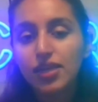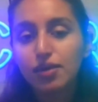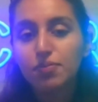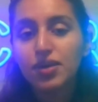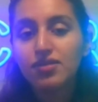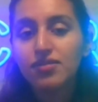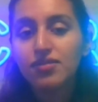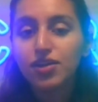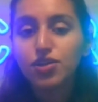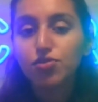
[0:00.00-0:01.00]
KPIs
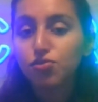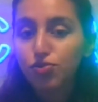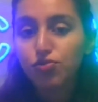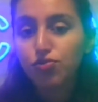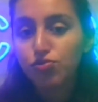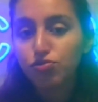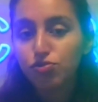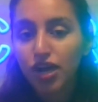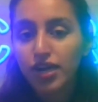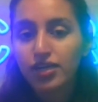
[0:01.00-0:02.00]
that you use to
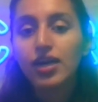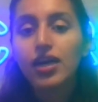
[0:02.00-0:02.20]
track?